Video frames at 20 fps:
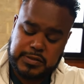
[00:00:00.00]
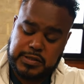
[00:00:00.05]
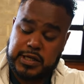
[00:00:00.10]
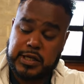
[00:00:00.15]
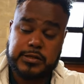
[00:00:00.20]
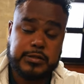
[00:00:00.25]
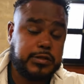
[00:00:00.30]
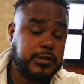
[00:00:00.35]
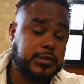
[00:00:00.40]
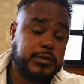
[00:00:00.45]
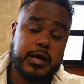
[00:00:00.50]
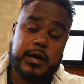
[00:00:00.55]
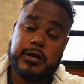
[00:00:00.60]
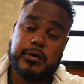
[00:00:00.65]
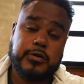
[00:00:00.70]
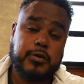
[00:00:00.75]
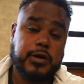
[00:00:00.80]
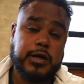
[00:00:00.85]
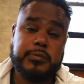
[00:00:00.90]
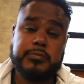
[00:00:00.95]
It tastes just like a
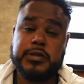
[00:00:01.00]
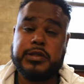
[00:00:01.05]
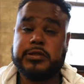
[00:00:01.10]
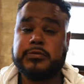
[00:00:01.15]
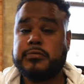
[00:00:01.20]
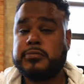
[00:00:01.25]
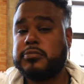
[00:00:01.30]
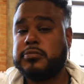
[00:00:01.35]
green bean.